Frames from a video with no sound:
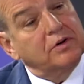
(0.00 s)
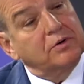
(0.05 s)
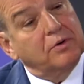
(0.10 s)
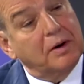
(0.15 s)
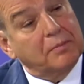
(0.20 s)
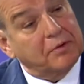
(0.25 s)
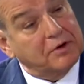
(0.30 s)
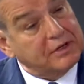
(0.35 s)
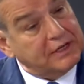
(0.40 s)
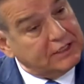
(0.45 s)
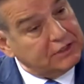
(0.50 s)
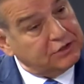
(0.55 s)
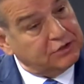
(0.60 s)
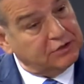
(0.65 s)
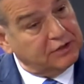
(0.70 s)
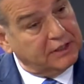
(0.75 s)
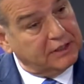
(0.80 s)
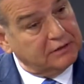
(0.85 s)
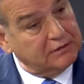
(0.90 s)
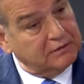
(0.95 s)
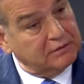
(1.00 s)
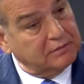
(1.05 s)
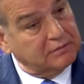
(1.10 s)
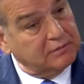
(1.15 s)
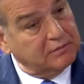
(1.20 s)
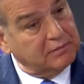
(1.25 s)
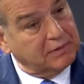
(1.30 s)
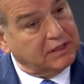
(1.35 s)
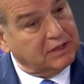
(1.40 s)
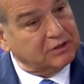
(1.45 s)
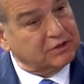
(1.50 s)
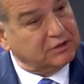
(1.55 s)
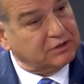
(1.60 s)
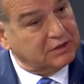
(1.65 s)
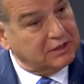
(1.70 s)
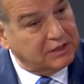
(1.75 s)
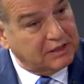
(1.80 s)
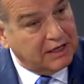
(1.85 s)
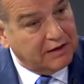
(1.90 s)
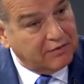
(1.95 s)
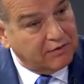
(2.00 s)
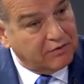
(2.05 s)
new upper denture in because she didn't